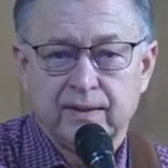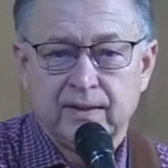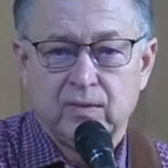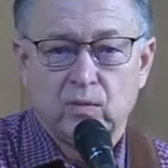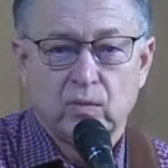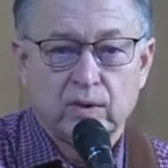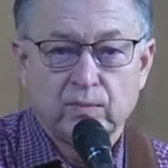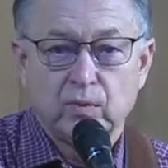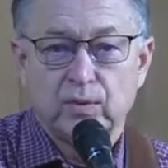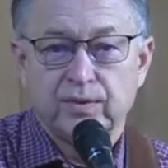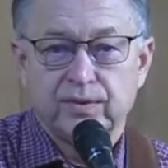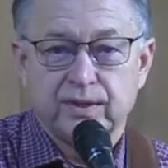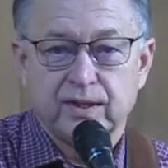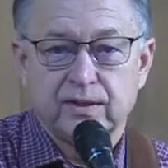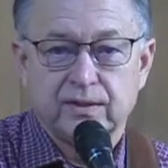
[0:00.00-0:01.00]

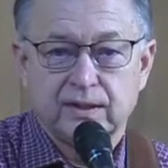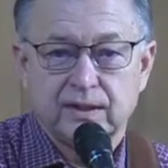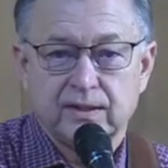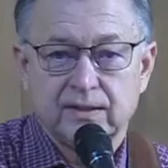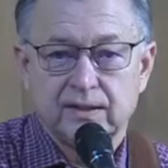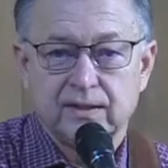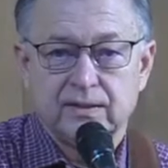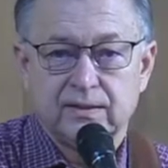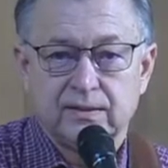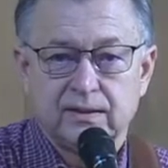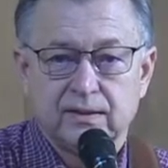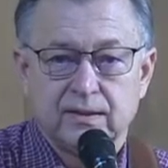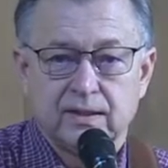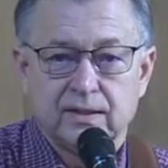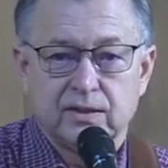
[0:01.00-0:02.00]
to get
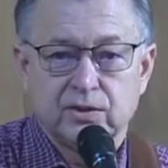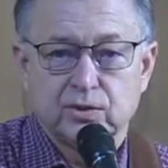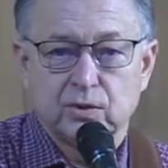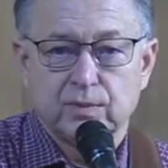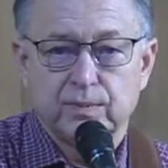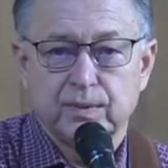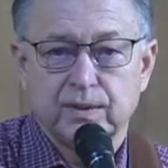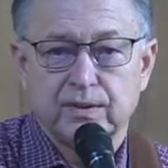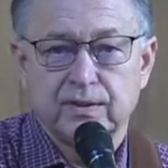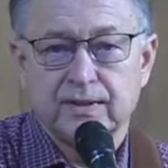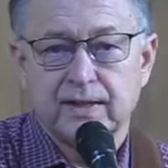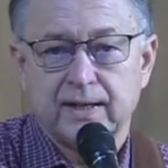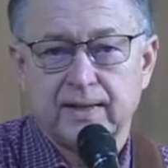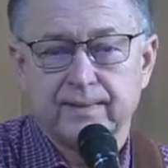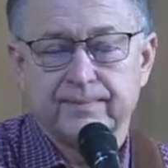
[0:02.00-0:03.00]
done in a short period of
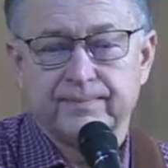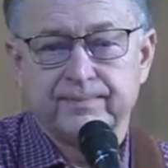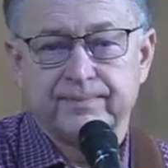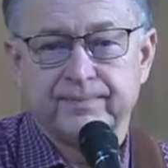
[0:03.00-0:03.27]
time.